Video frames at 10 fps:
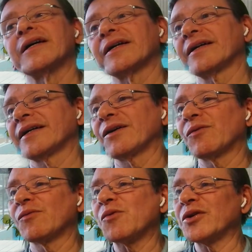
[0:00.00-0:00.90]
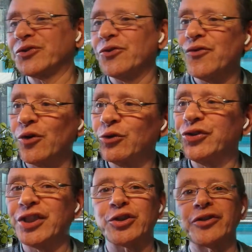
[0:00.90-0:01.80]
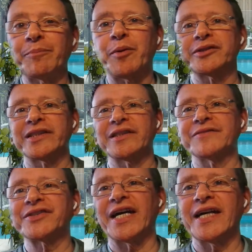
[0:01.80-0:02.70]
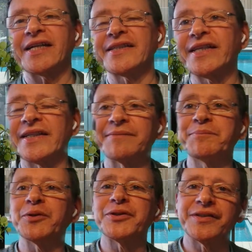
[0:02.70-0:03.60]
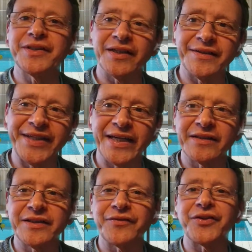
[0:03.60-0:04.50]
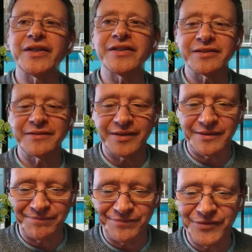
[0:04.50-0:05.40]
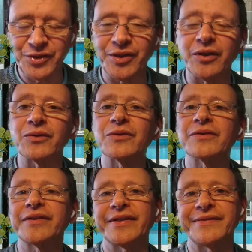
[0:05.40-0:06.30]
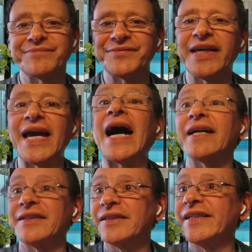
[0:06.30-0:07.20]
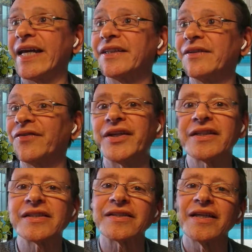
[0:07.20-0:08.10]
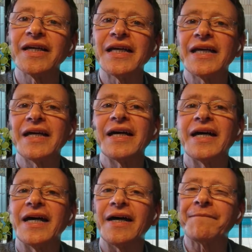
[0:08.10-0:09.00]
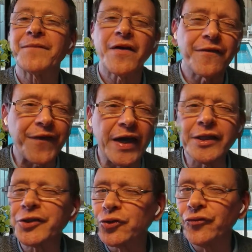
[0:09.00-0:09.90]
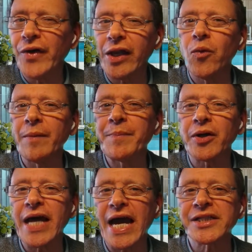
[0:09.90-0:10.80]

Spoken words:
want to focus just on the positive side and put the negative things. You know, they hide negative things. Failure to follow up on